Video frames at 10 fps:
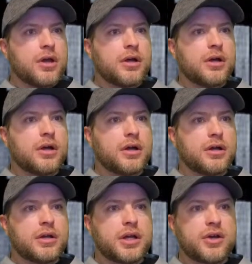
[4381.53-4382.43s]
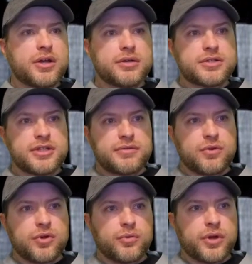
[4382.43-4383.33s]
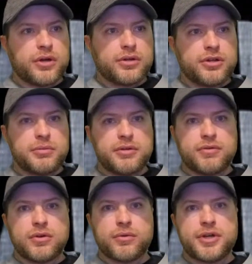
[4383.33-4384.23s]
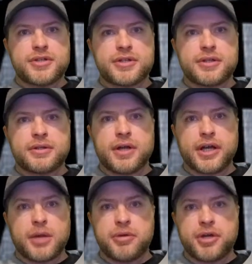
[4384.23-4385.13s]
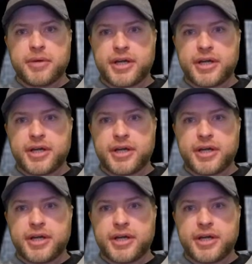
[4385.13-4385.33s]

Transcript: ALC 4th round QB for a reason. I got to pick up my kids